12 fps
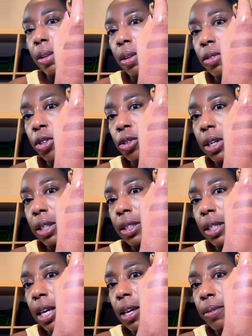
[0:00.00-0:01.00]
So you can
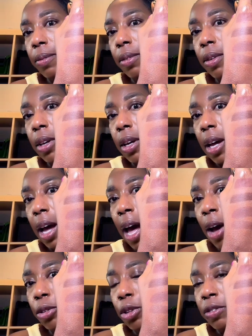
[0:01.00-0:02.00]
see,
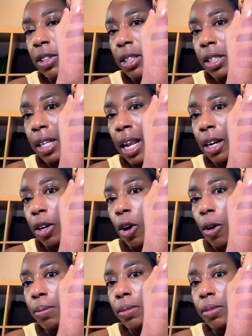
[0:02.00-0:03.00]
out of this is
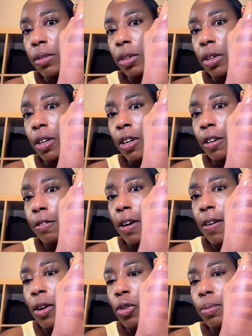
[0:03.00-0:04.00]
Lancome,
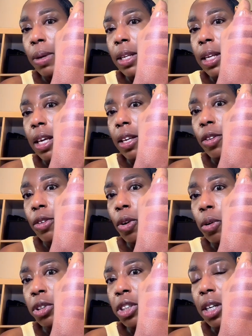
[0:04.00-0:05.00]
Farah Homidi,
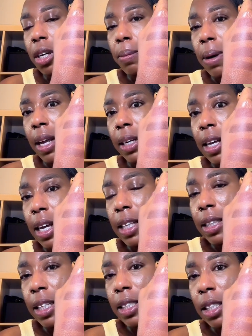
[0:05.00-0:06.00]
Dolce & Gabbana, and
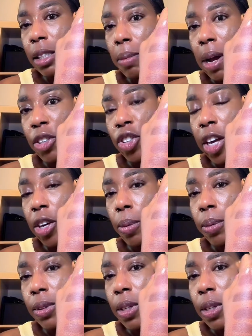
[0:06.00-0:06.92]
this is Marc Jacobs.